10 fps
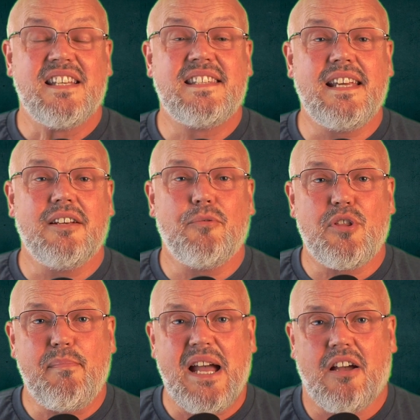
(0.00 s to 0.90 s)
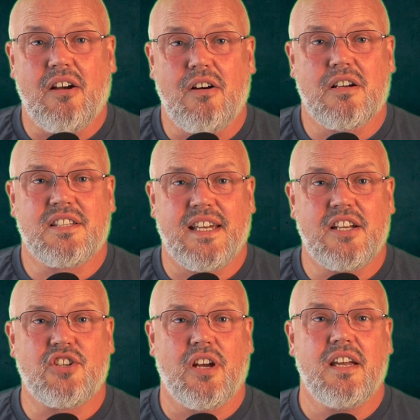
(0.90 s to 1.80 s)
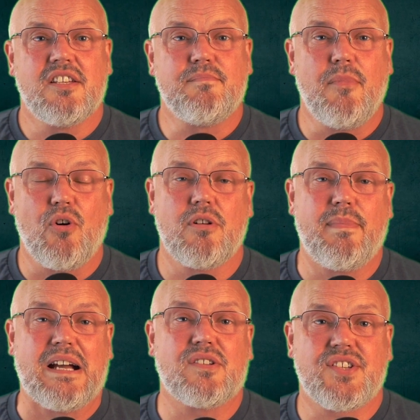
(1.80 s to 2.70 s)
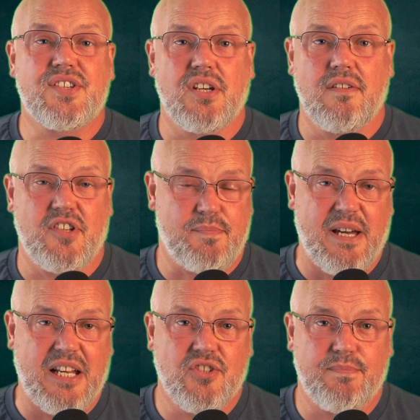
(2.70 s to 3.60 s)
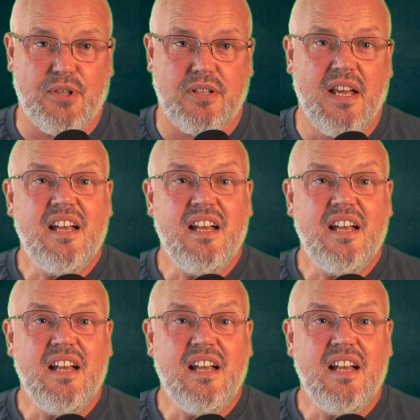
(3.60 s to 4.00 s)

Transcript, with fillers: Dealing with MACH architecture is more about service management